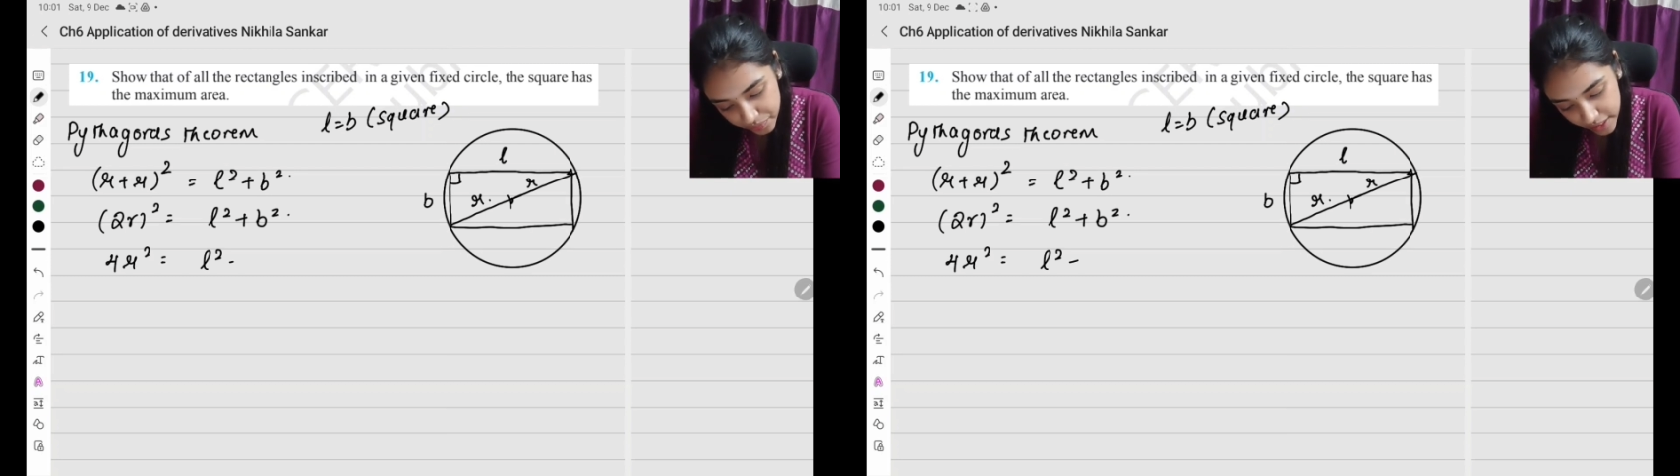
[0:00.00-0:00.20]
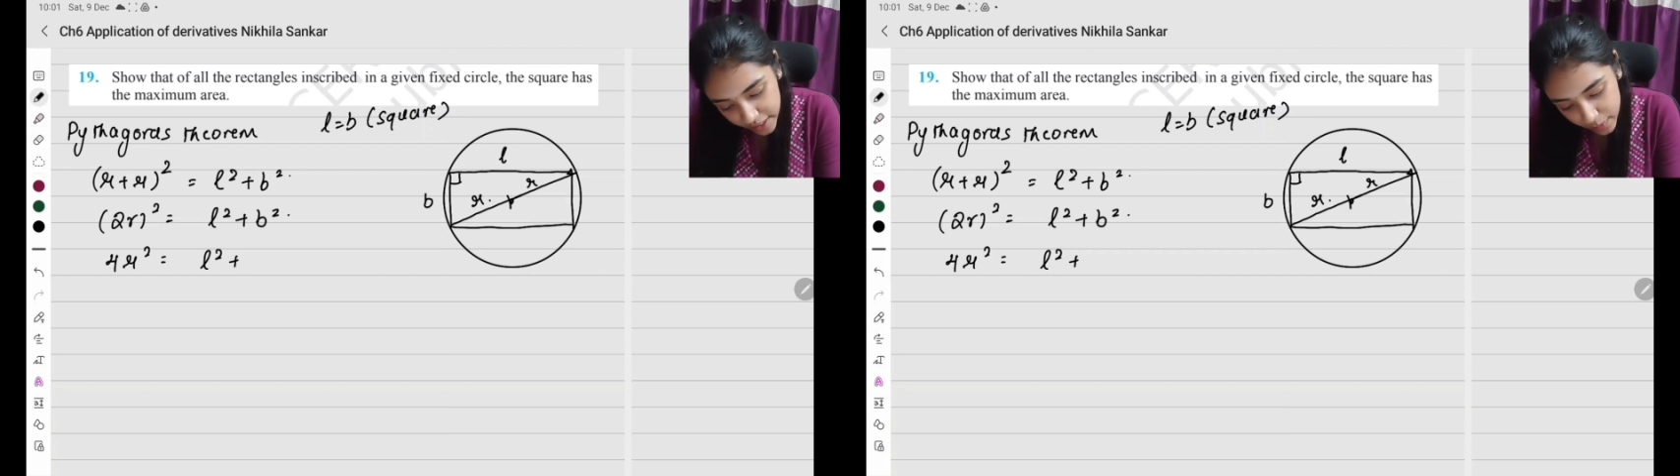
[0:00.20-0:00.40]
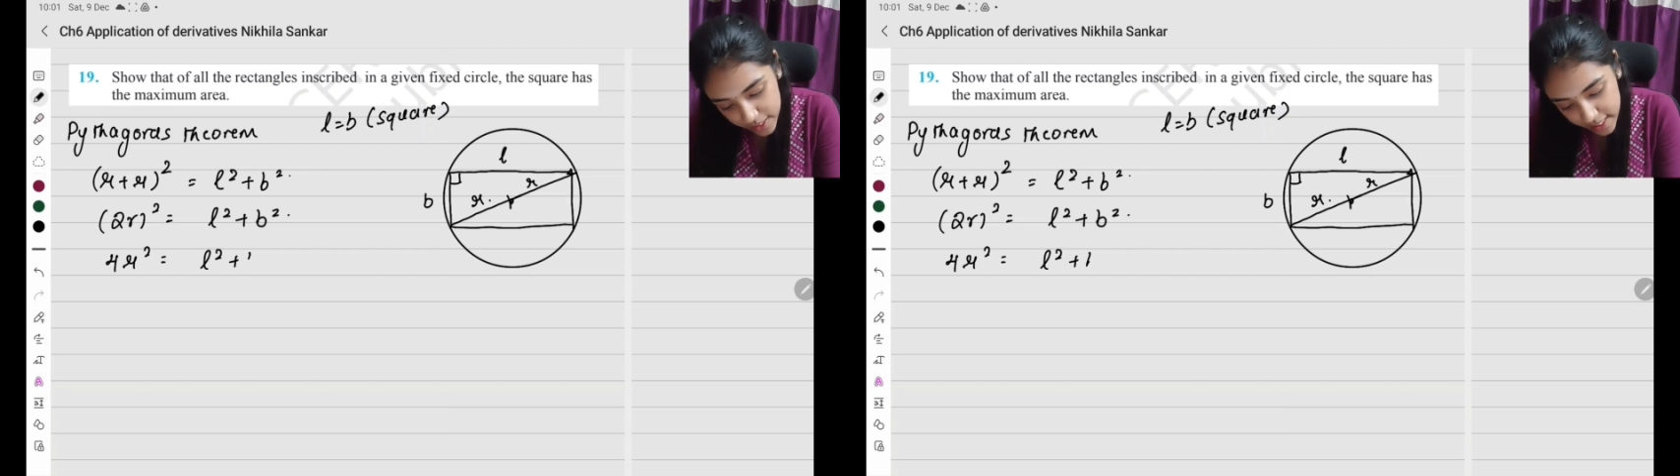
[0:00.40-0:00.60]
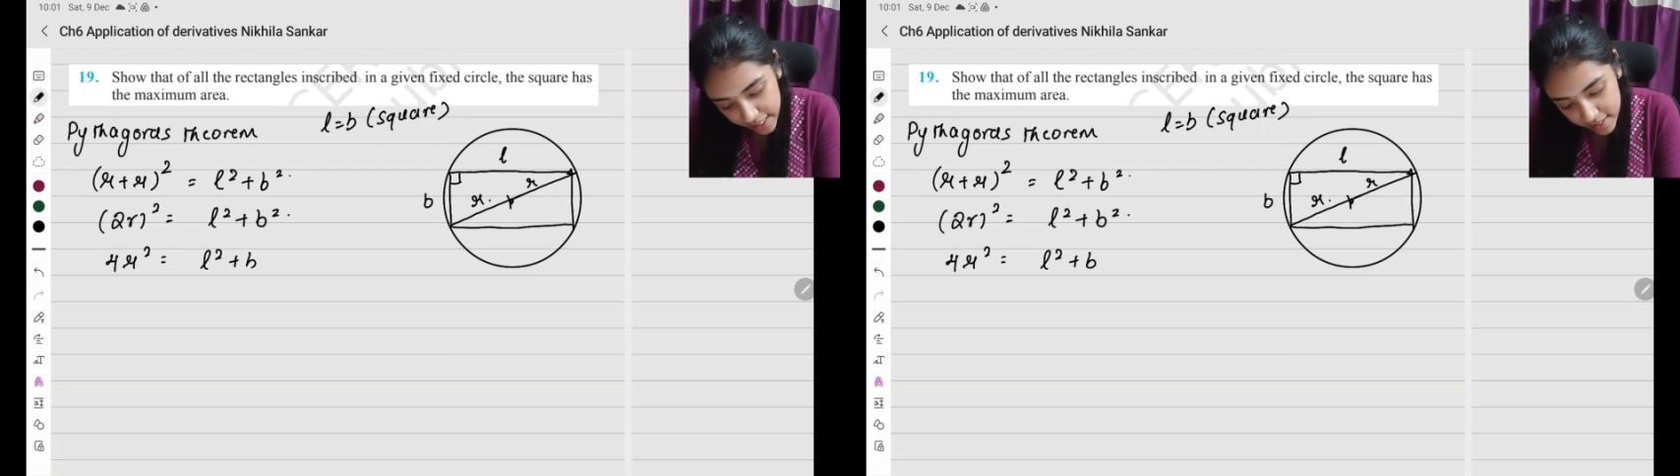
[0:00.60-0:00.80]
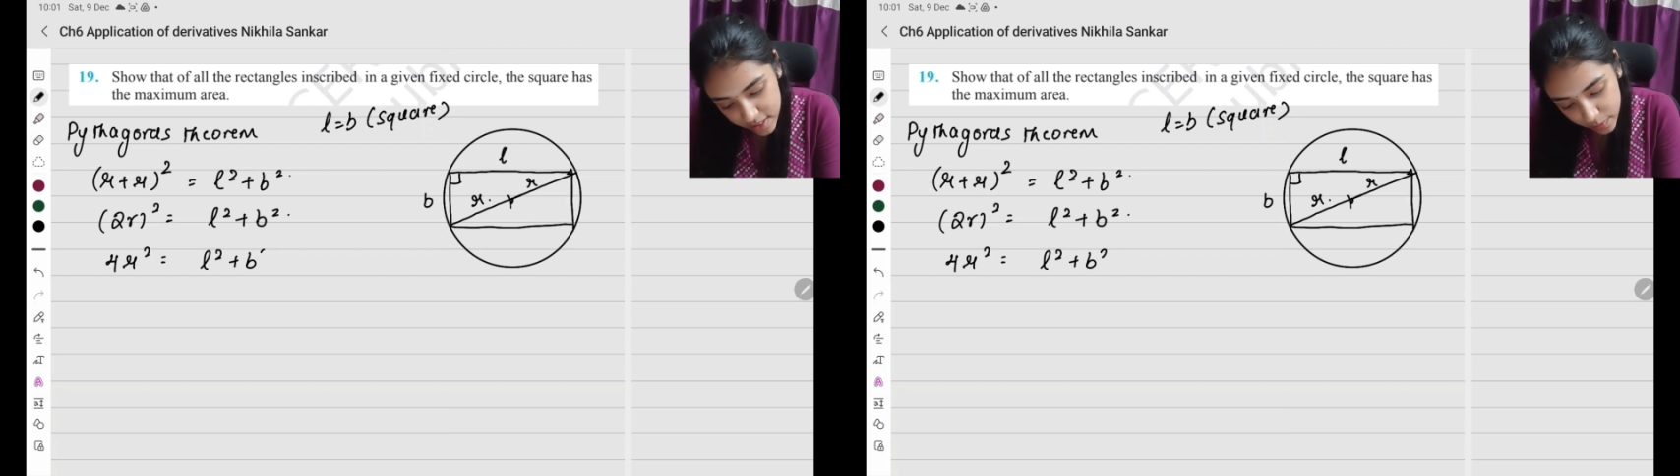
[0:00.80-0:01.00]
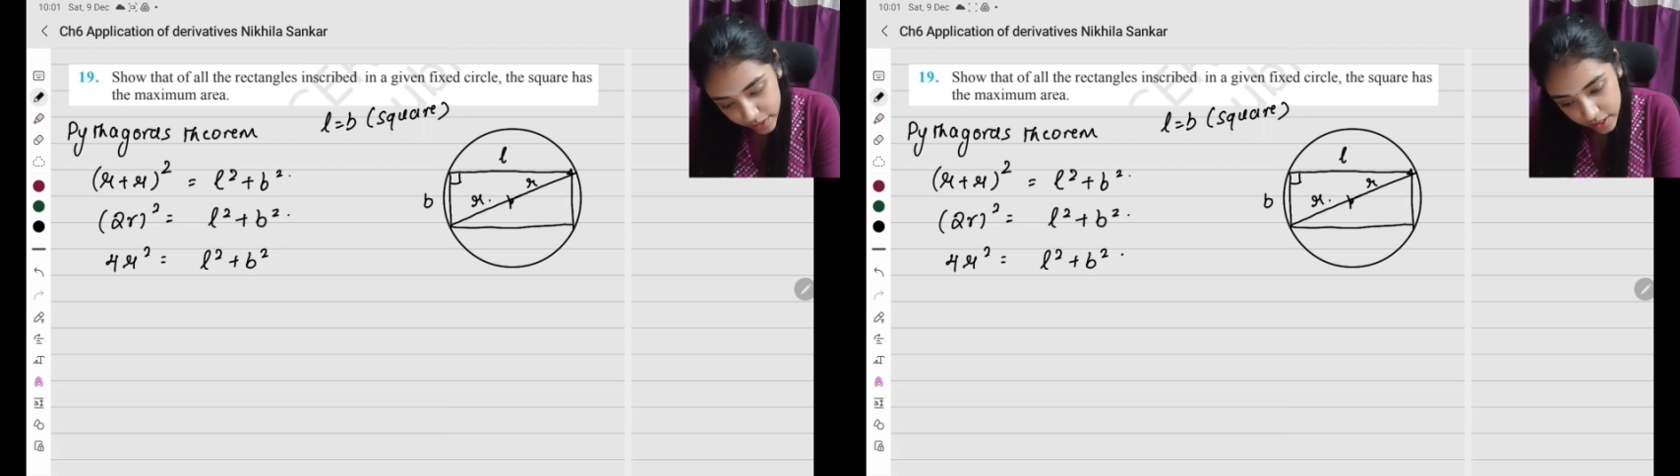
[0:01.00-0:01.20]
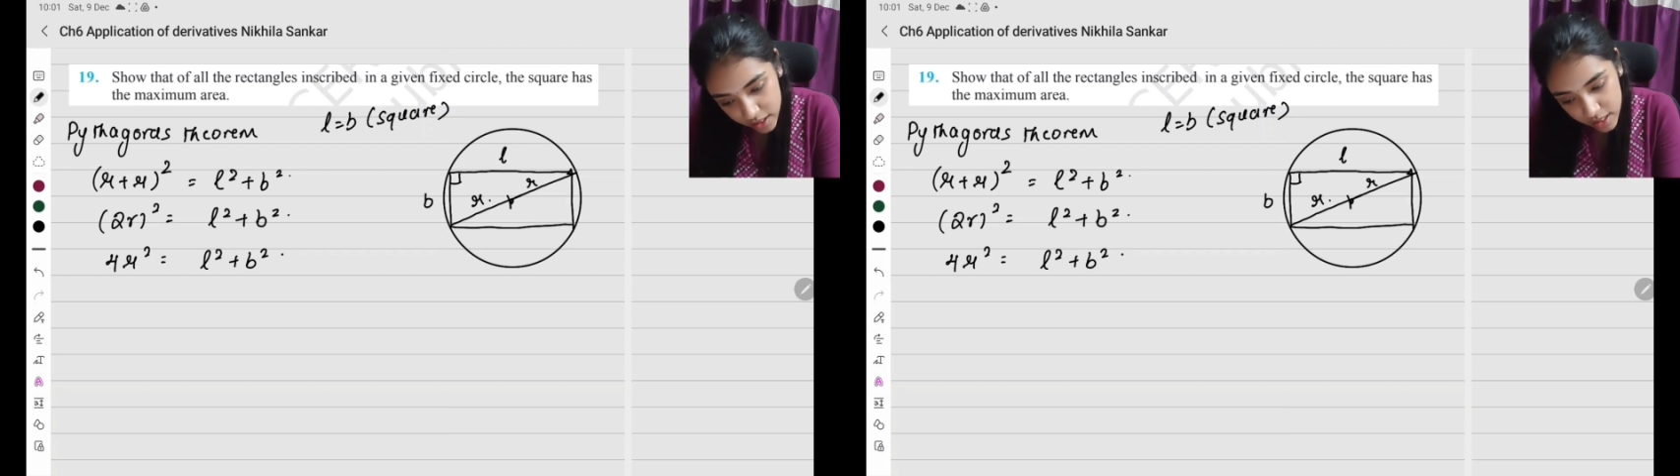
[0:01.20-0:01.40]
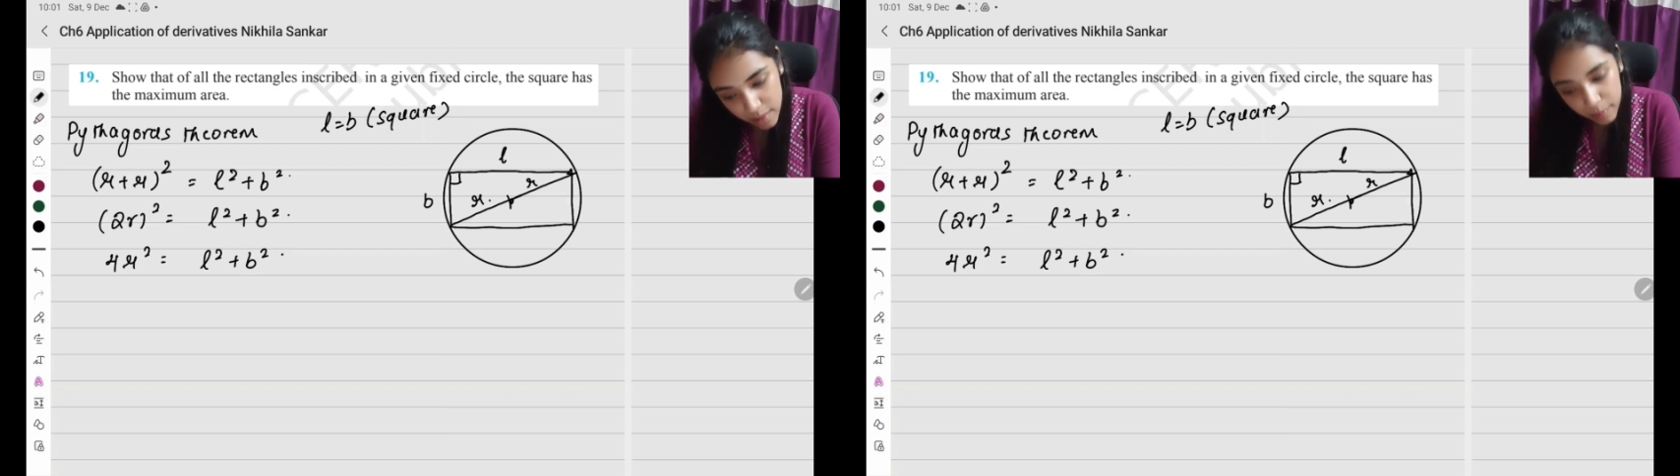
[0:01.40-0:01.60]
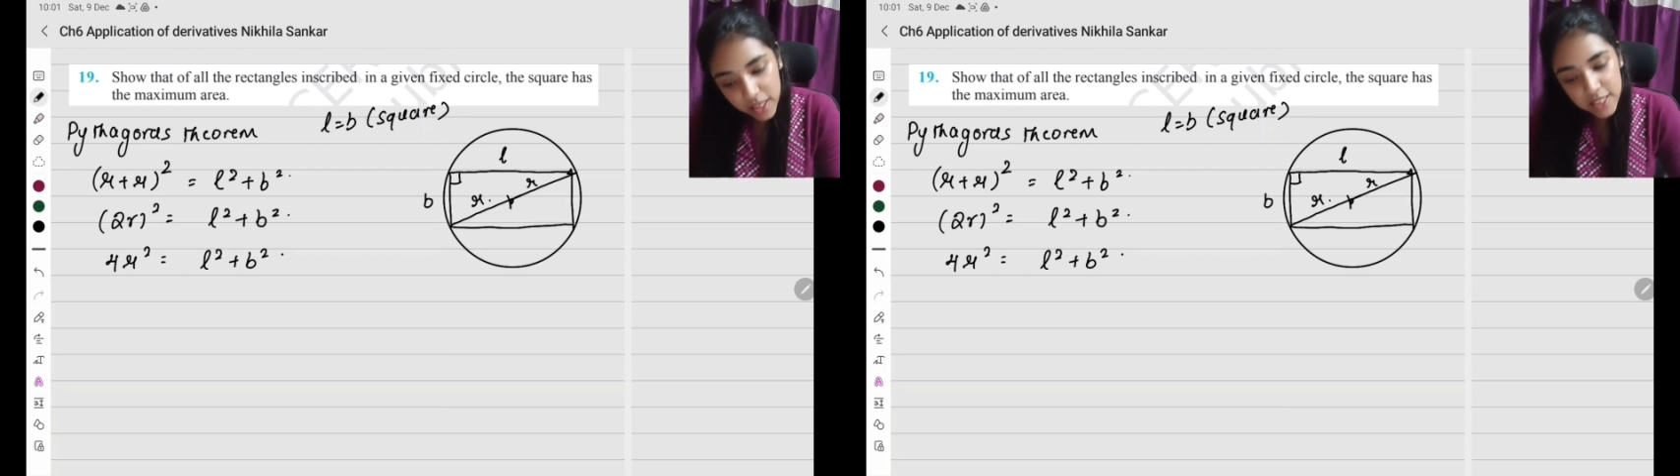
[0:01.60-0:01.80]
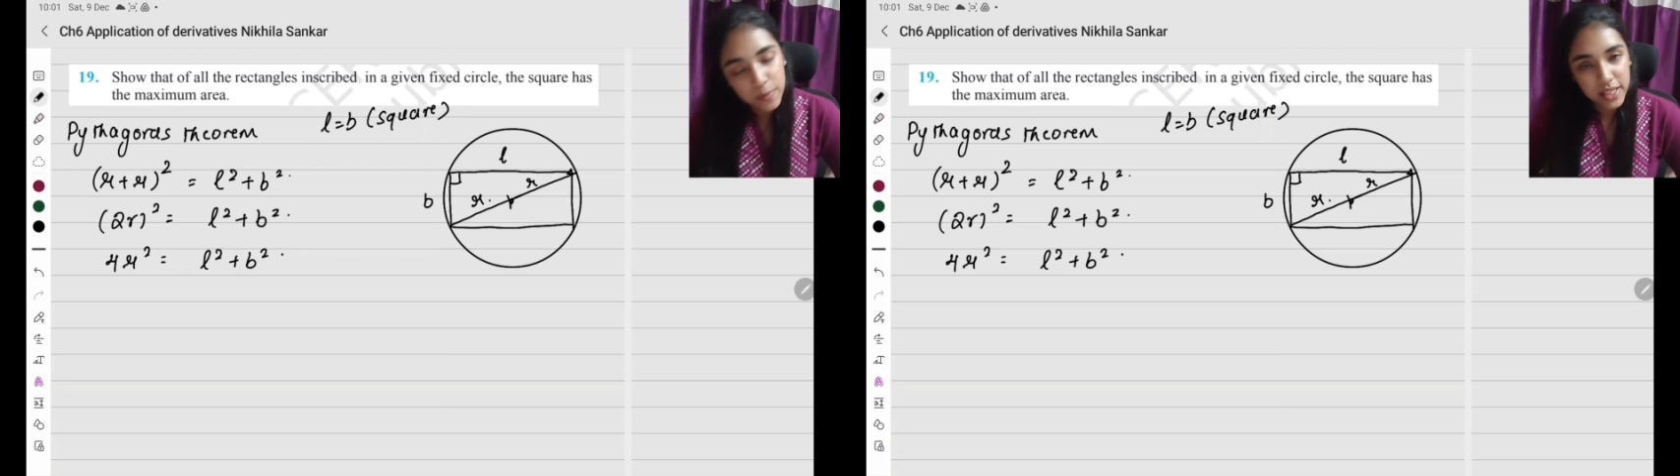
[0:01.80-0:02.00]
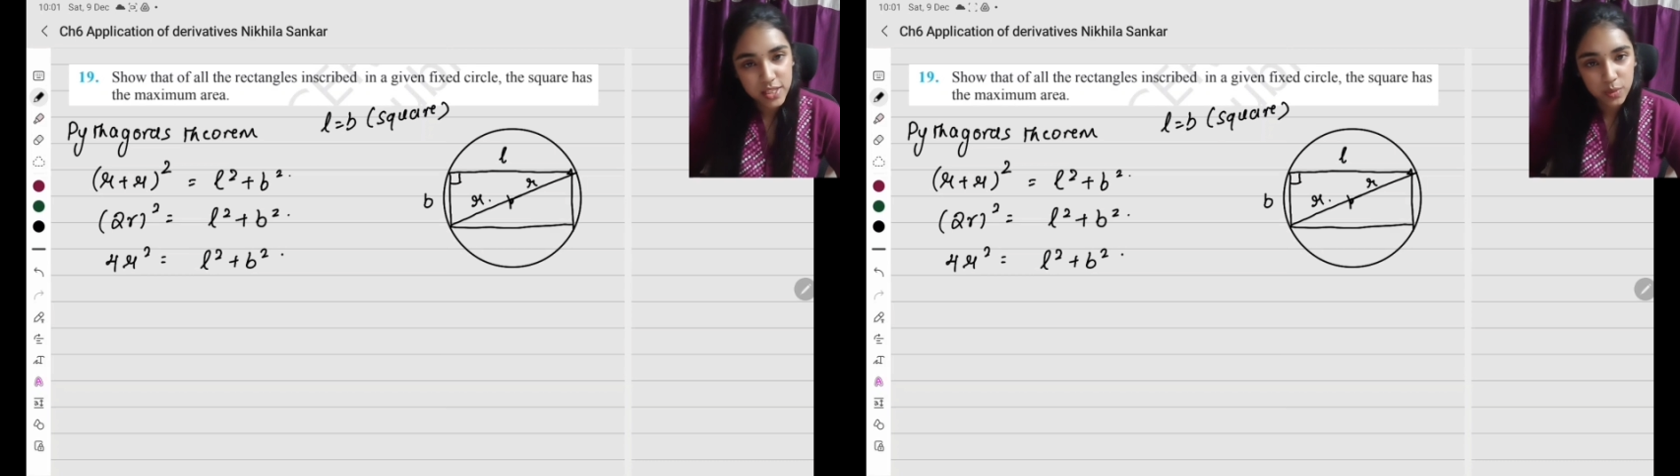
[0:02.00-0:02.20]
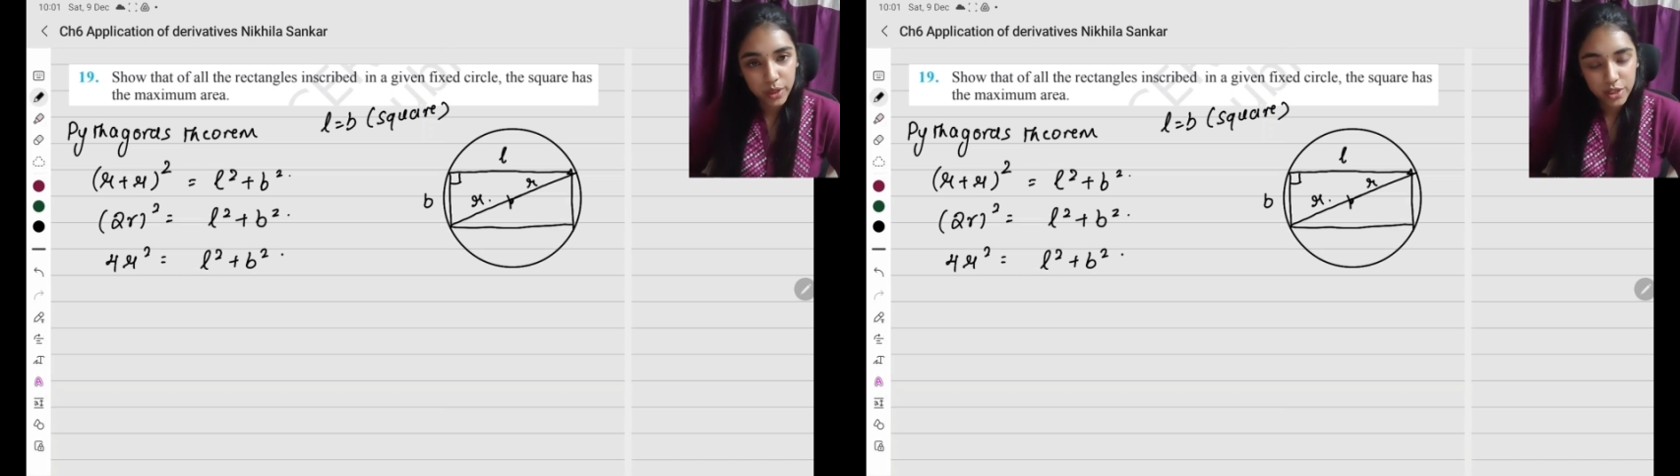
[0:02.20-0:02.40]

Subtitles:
equals length square plus breadth square.